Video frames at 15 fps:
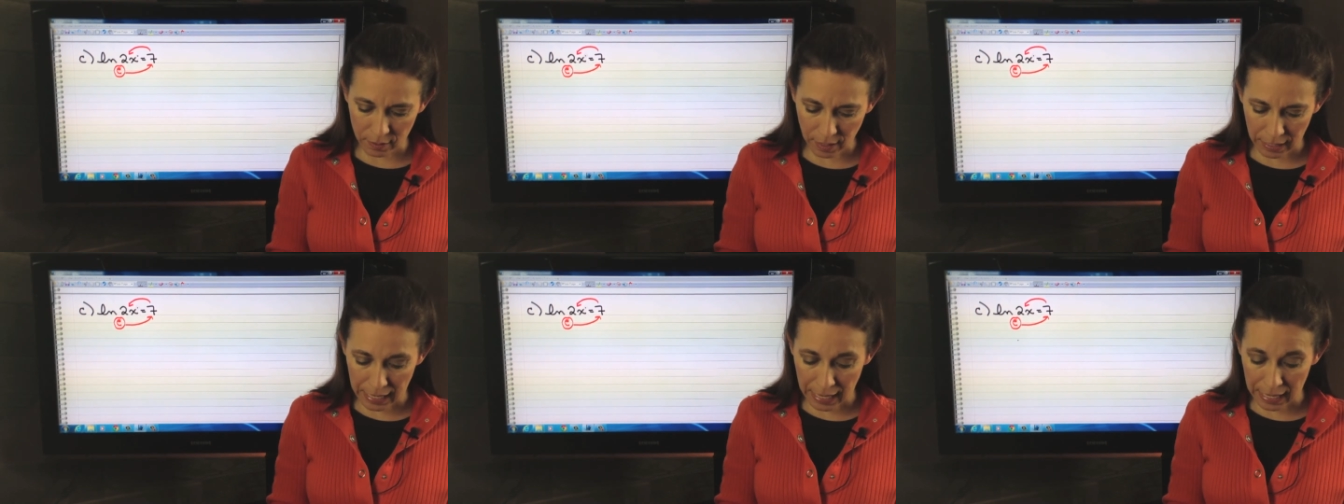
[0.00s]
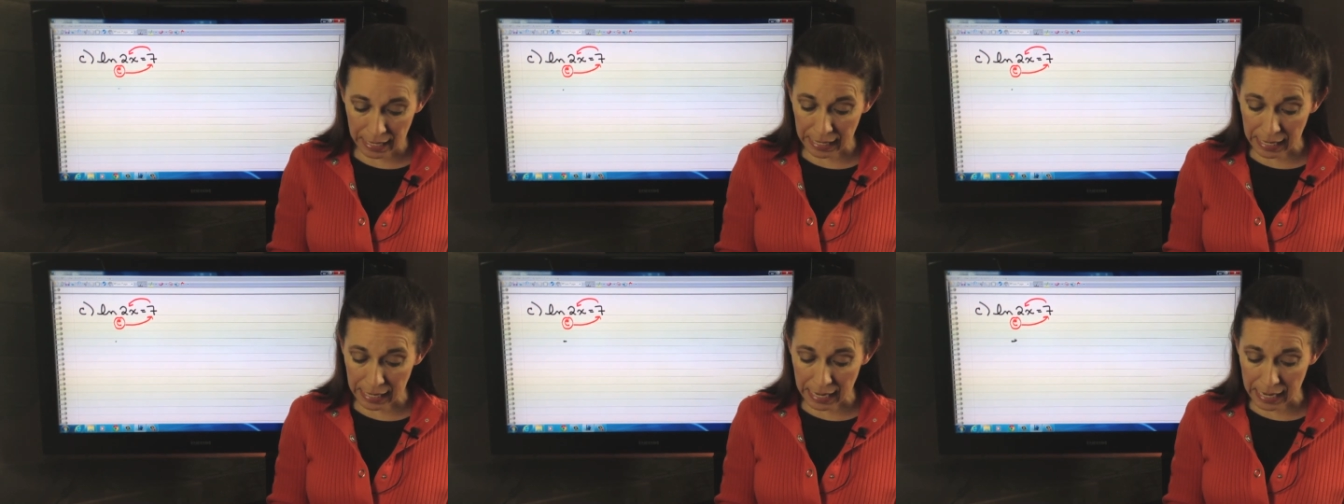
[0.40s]
Again,
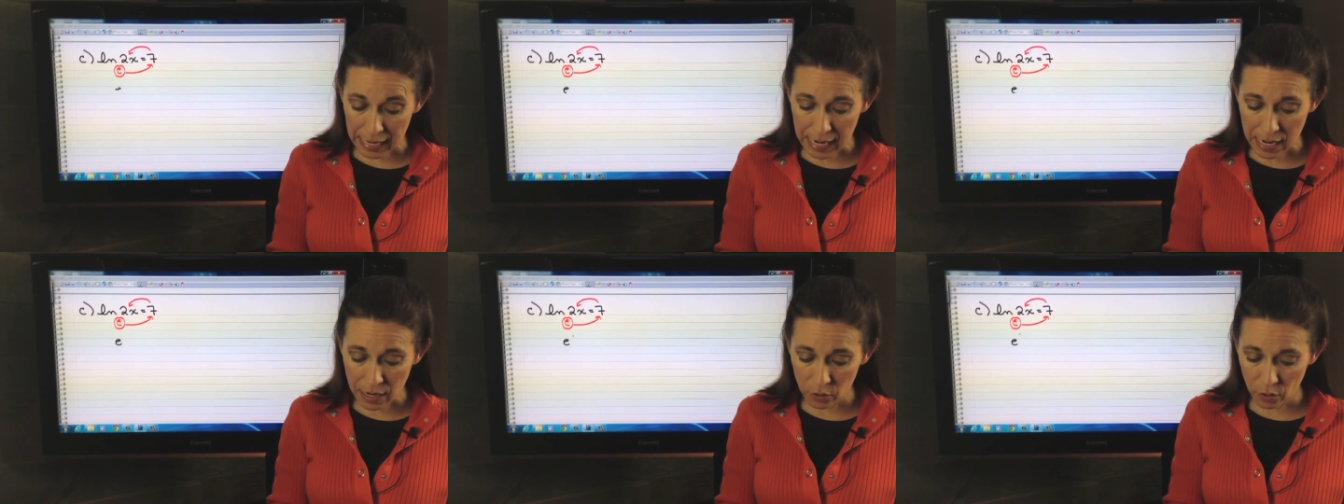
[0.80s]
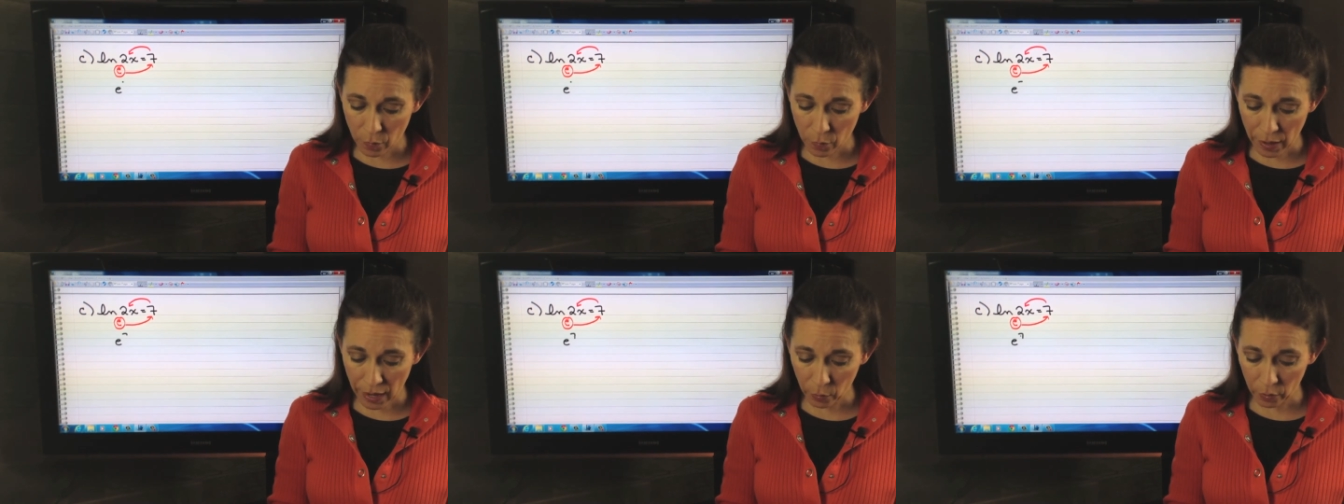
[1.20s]
e to the
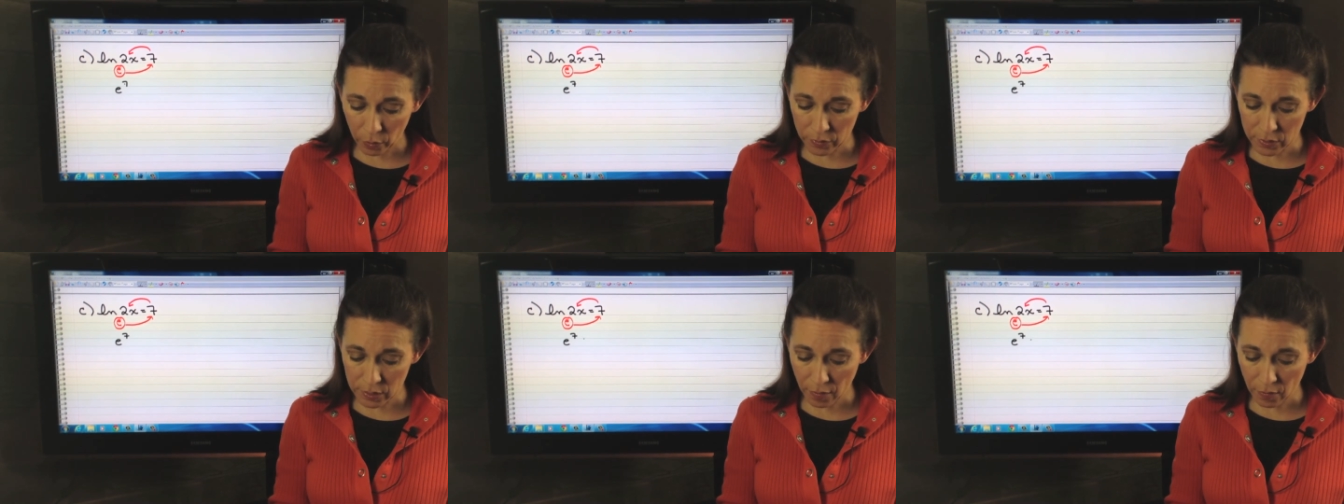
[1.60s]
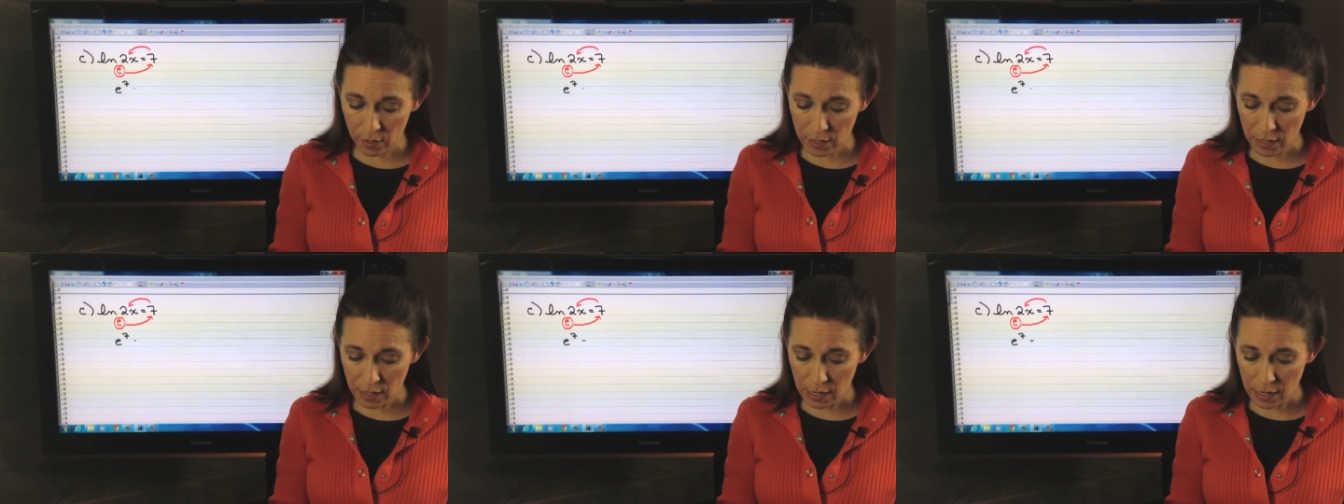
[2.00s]
power of
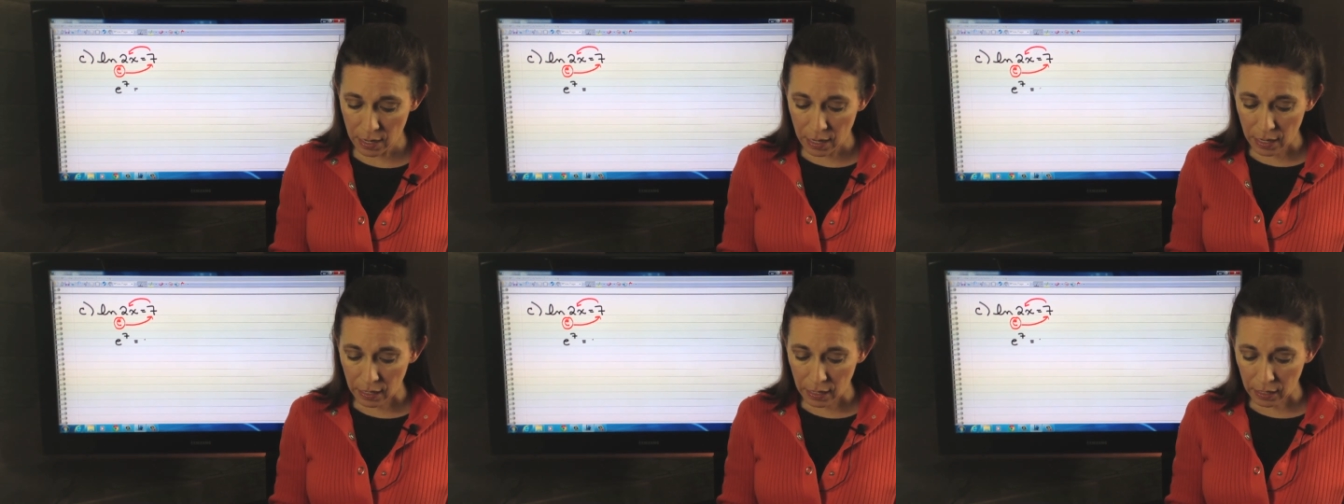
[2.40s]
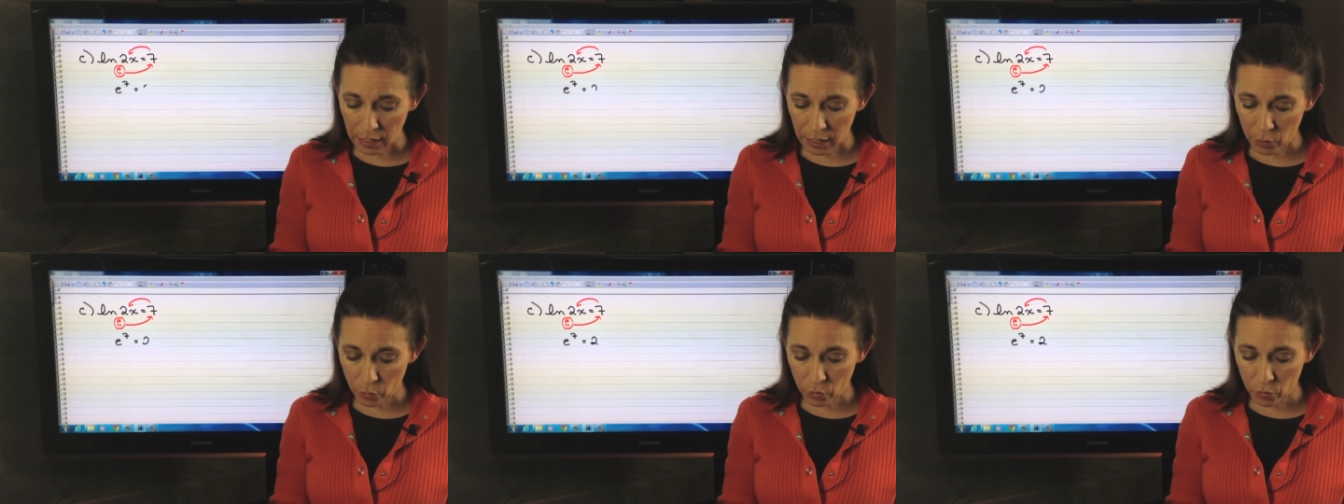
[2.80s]
7
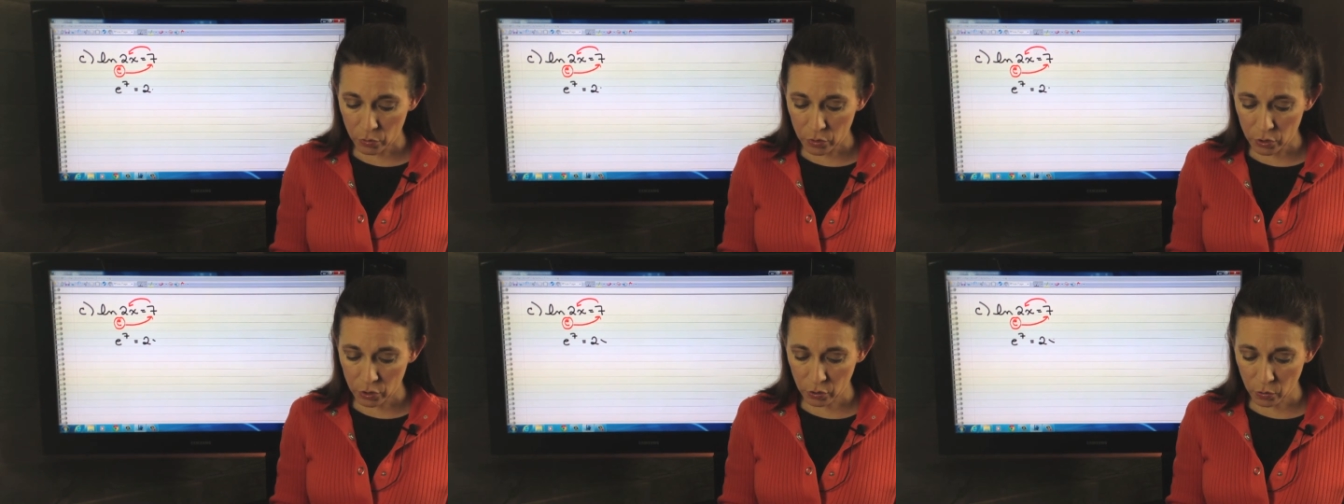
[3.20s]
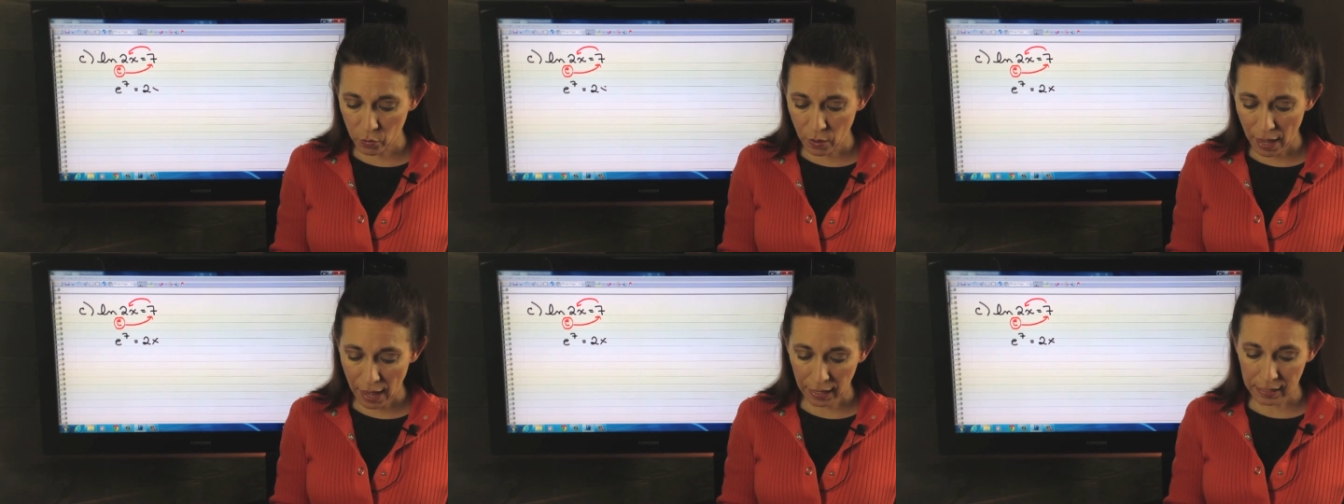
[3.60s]
equals
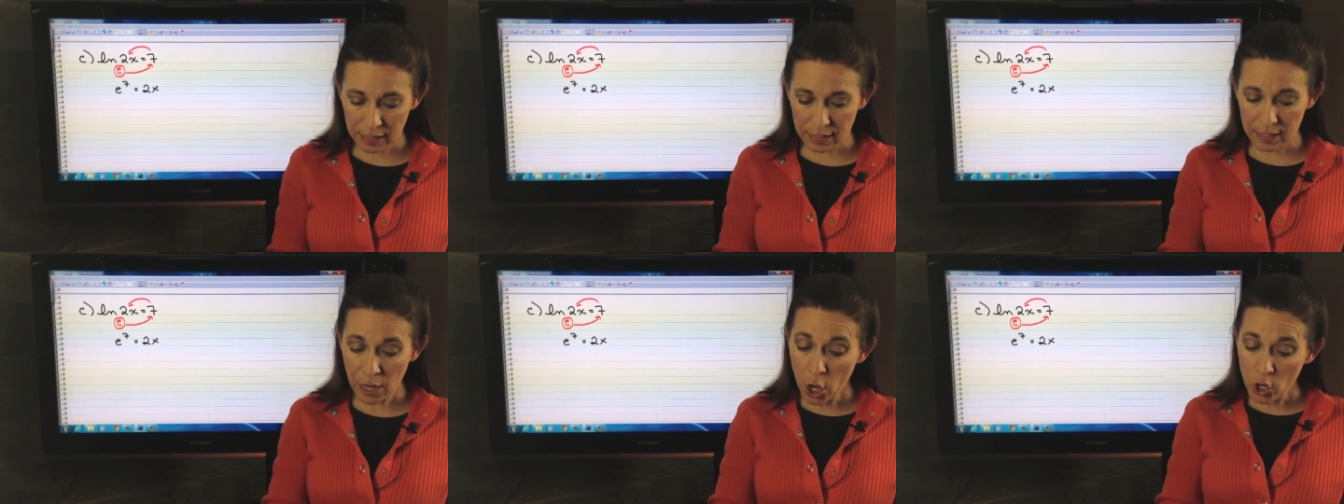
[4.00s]
2x.